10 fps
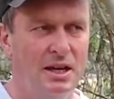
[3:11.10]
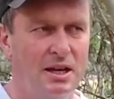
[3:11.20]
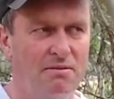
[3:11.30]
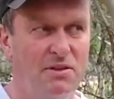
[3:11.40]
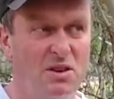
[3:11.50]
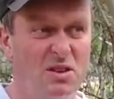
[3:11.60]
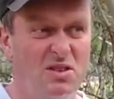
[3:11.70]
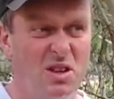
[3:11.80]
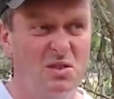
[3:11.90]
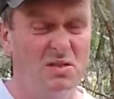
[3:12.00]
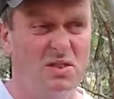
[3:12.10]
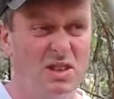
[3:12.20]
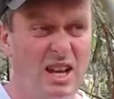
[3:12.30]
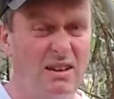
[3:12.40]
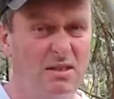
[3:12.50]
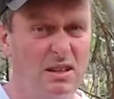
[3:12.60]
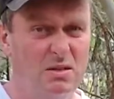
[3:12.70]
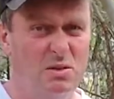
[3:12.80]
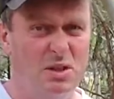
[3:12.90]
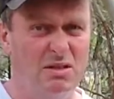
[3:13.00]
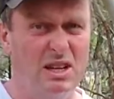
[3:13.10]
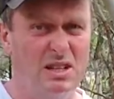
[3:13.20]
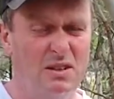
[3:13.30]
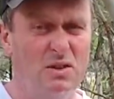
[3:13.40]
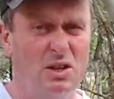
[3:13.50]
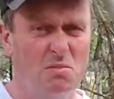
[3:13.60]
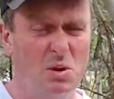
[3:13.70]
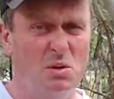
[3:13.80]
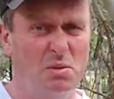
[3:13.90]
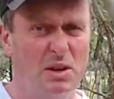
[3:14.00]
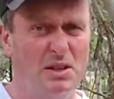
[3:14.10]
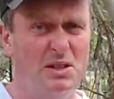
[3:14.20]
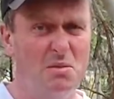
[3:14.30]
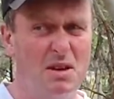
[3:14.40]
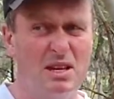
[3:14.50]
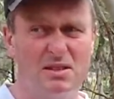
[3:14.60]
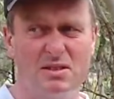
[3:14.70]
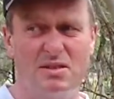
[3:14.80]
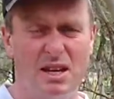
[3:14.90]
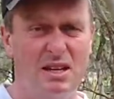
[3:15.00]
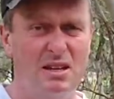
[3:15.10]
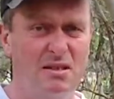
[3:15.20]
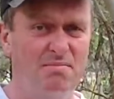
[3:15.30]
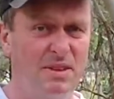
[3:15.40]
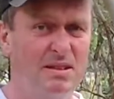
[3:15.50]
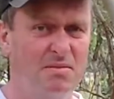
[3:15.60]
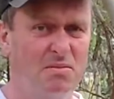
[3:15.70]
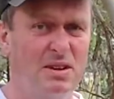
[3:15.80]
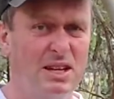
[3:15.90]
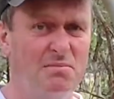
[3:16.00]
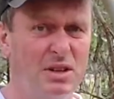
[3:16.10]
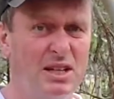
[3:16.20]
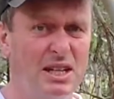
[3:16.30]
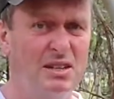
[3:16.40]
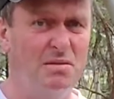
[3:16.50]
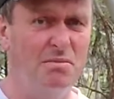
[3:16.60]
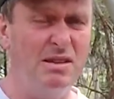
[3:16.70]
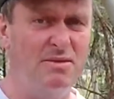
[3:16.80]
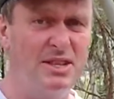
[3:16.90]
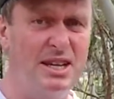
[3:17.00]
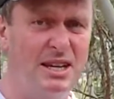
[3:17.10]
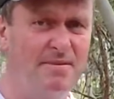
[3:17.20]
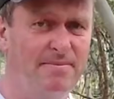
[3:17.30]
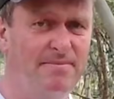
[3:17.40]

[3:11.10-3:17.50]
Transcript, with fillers: And for the, those of you that have done the Laws of Grace and you've got your multipliers and the maths, uh, you, we can bring it down to months, eh?